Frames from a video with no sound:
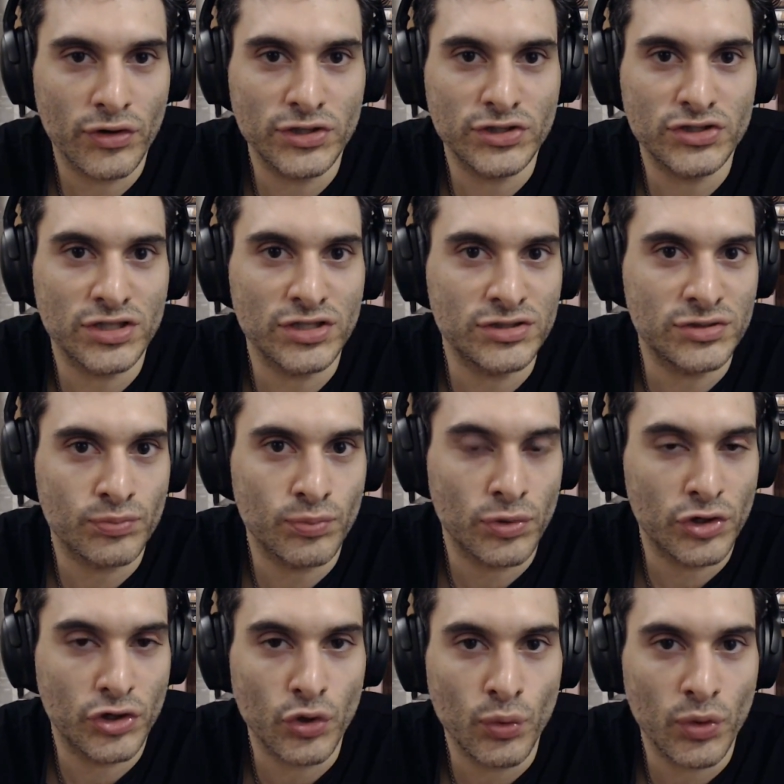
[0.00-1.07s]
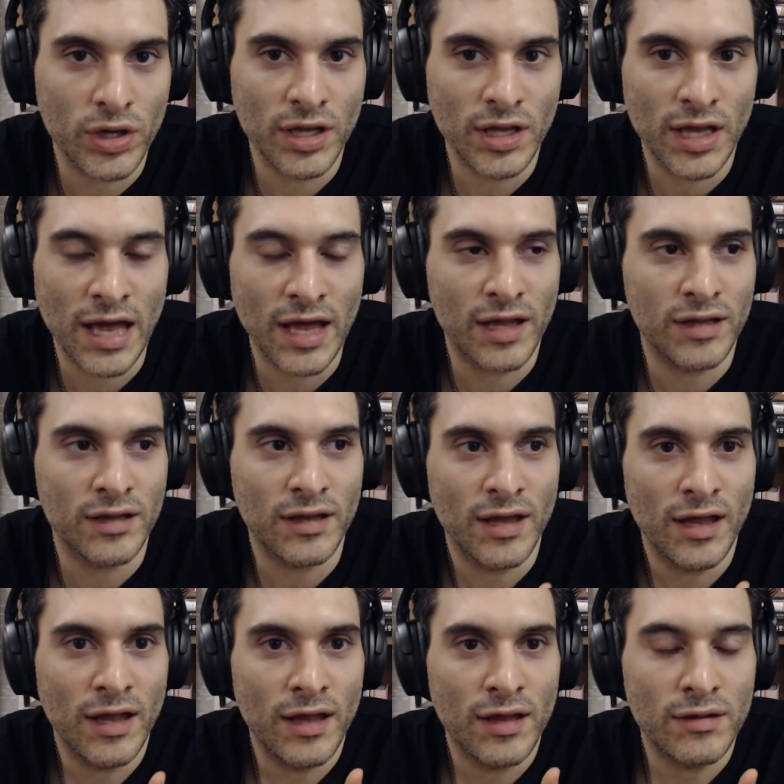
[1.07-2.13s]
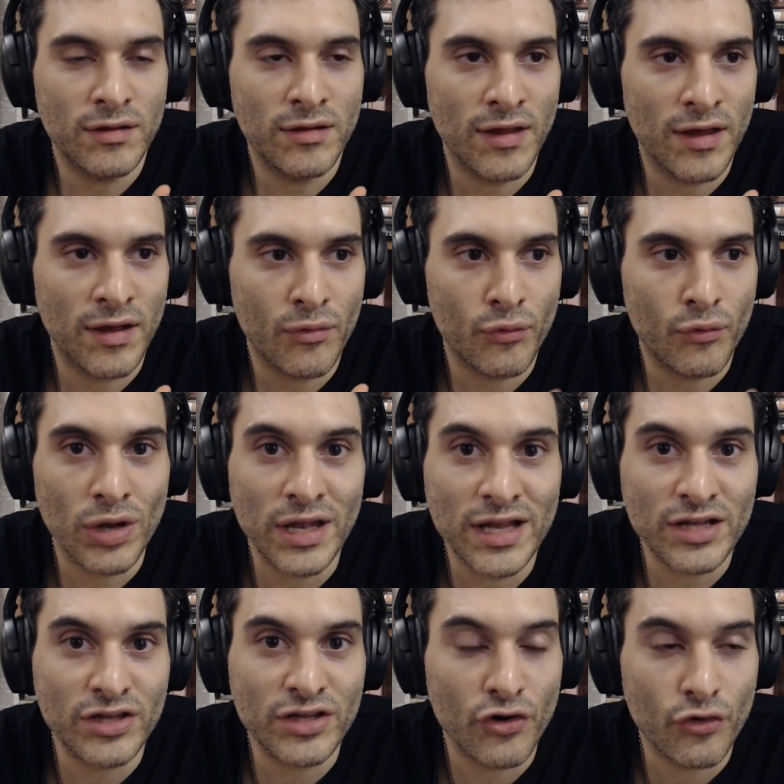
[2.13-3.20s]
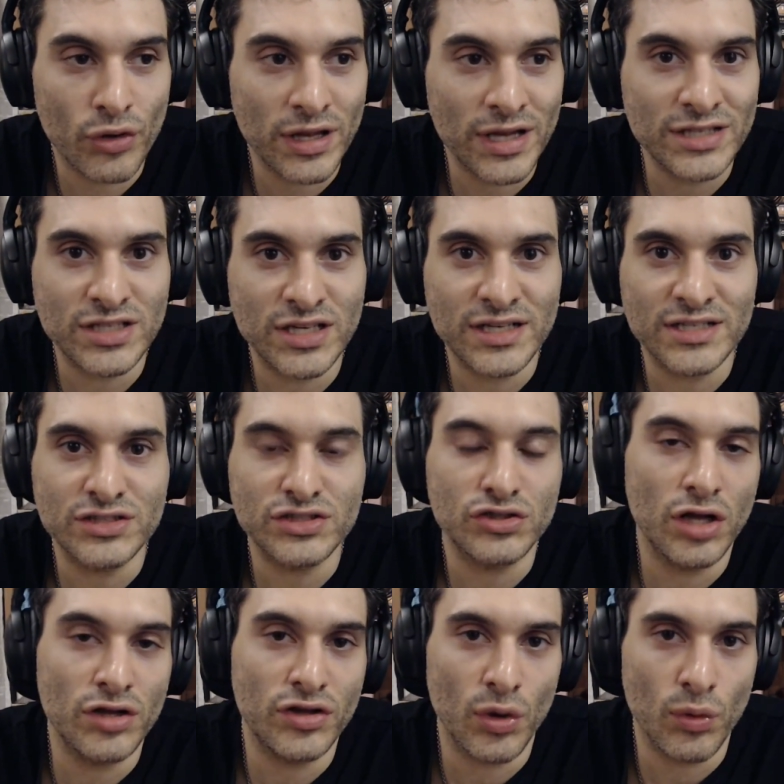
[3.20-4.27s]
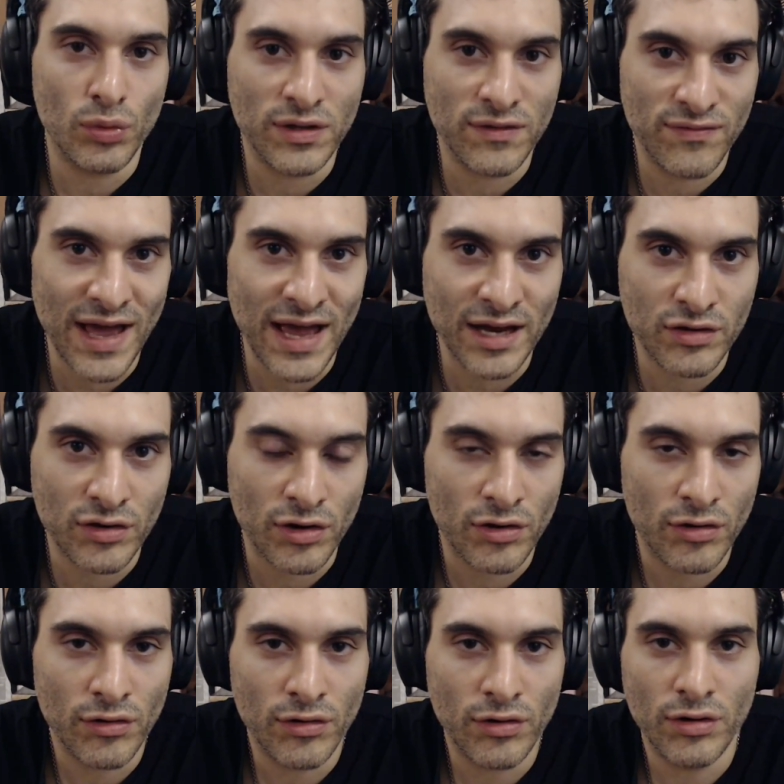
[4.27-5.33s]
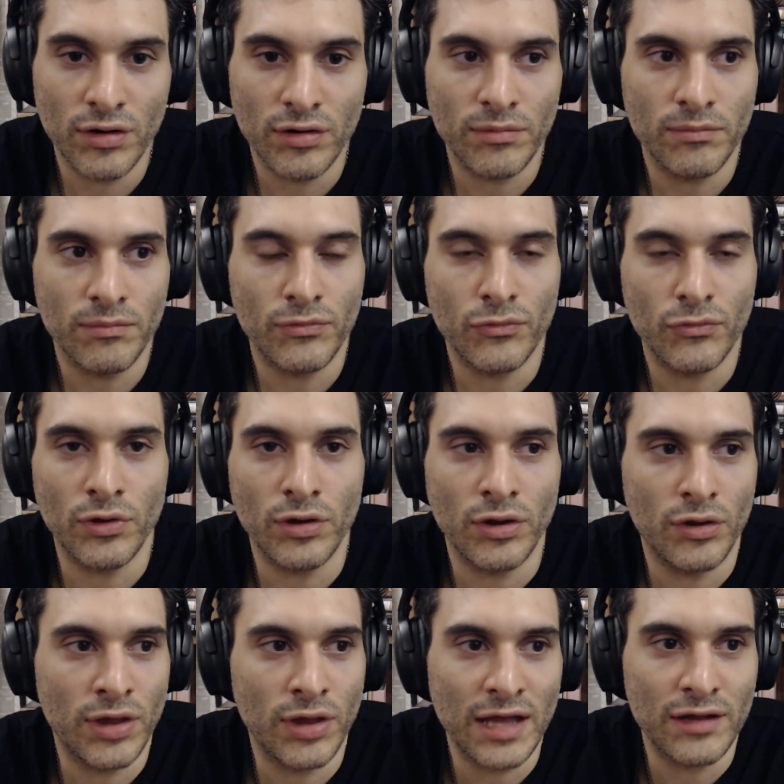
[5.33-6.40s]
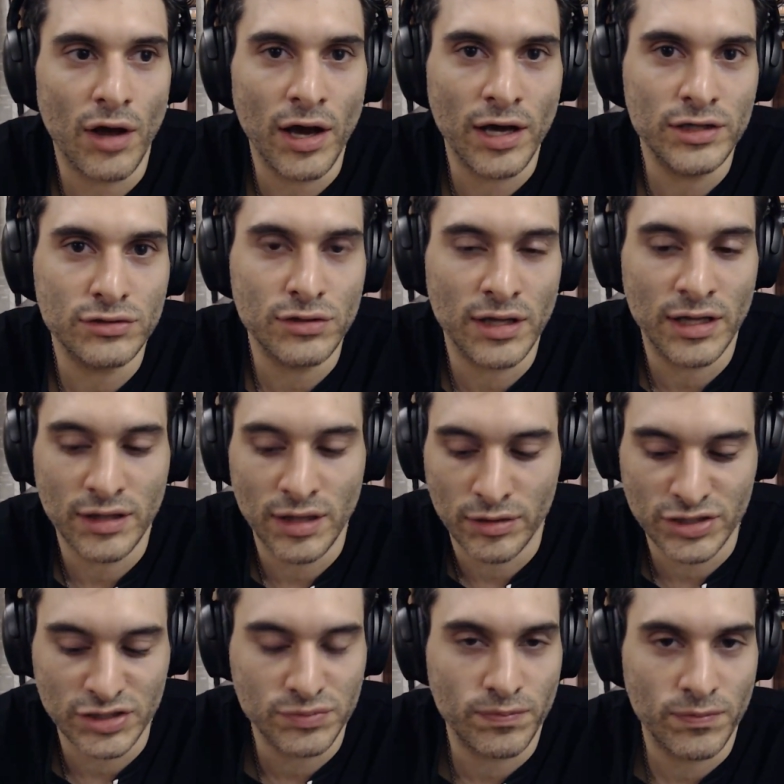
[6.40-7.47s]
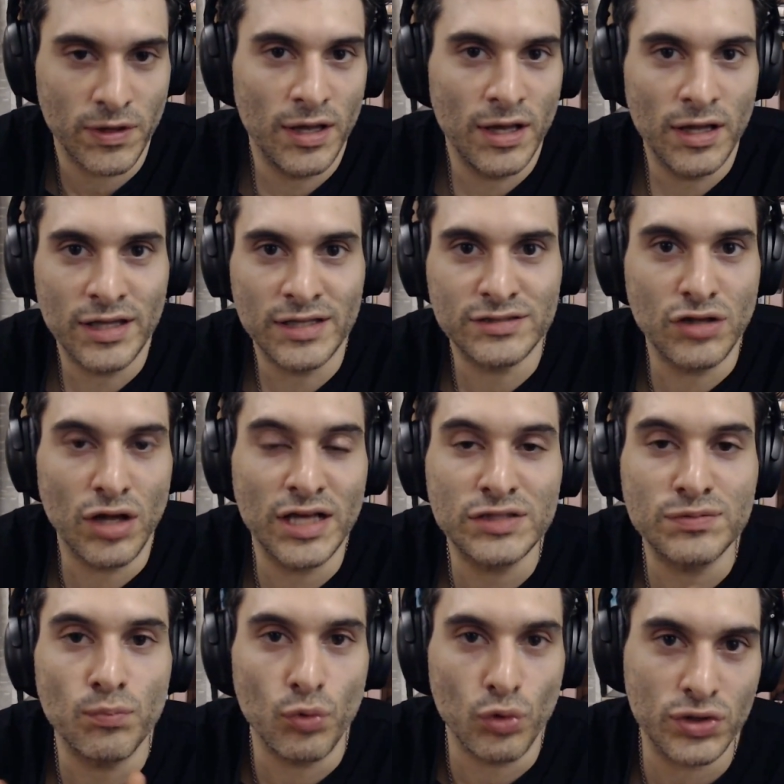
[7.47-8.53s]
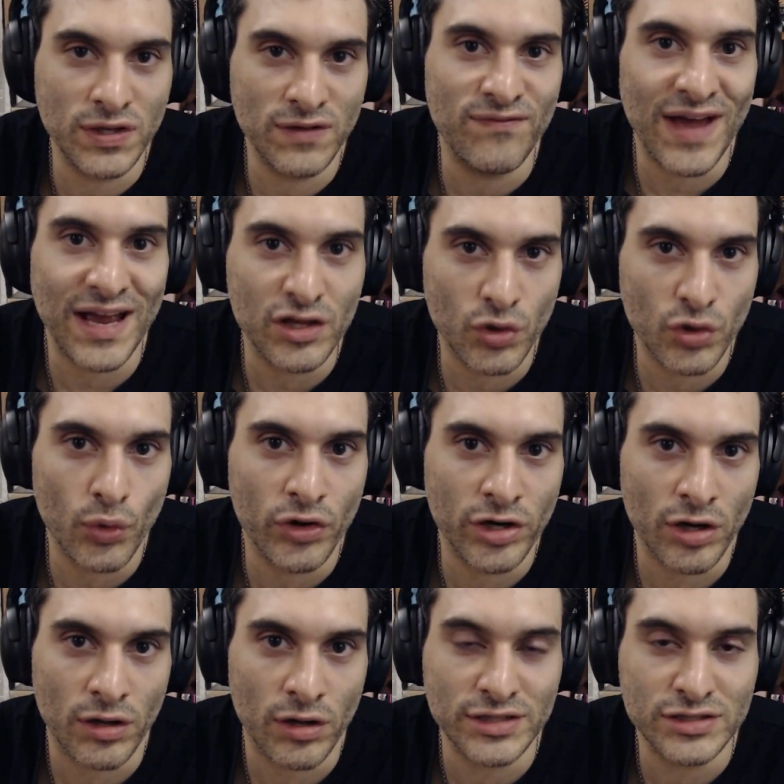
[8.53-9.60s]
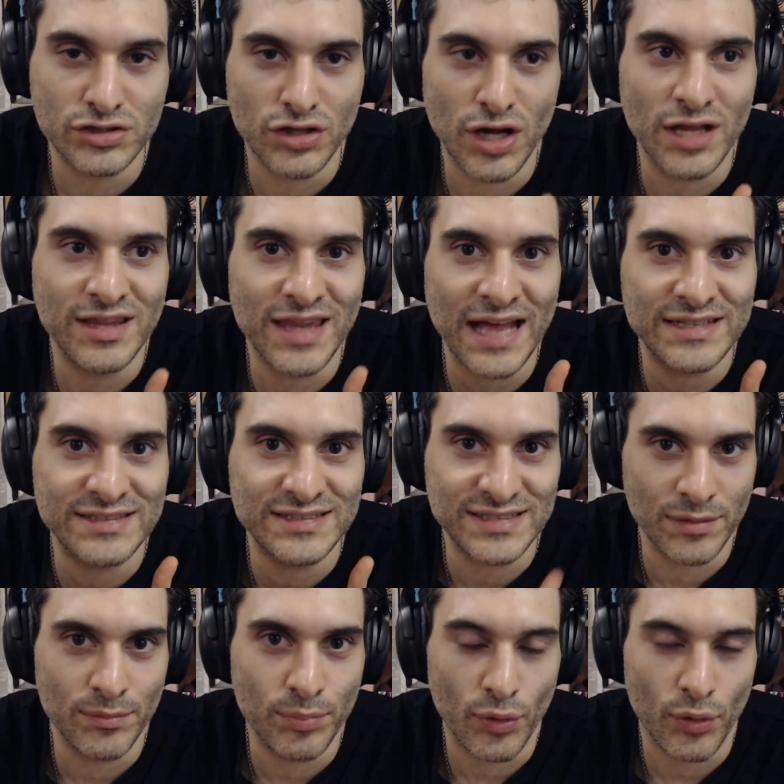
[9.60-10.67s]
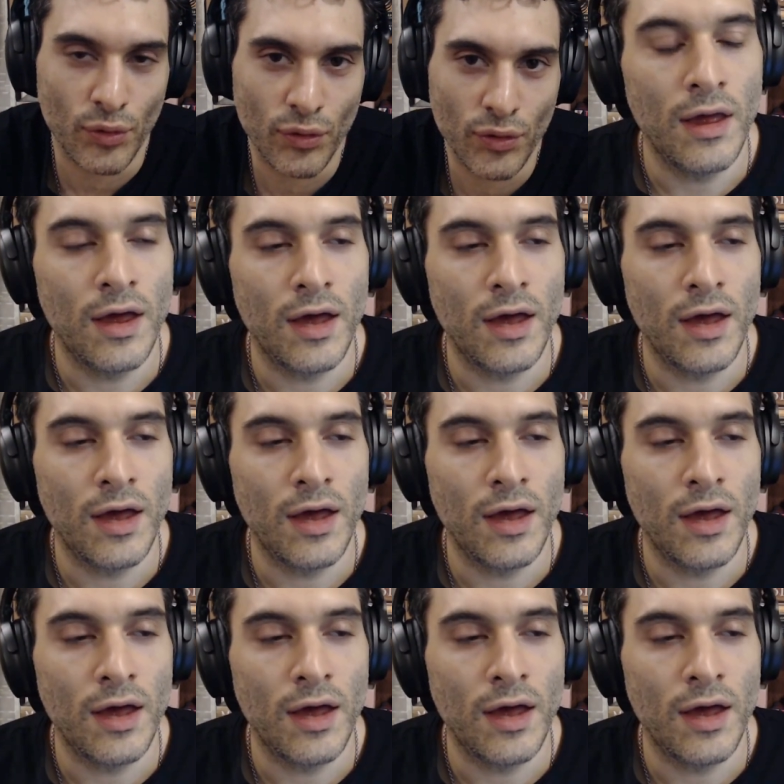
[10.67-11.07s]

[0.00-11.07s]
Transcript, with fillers: Christians were doing, and the, the religion is not the only factor. You, you can't isolate it just it's not. It's multifactorial. It's not that simple.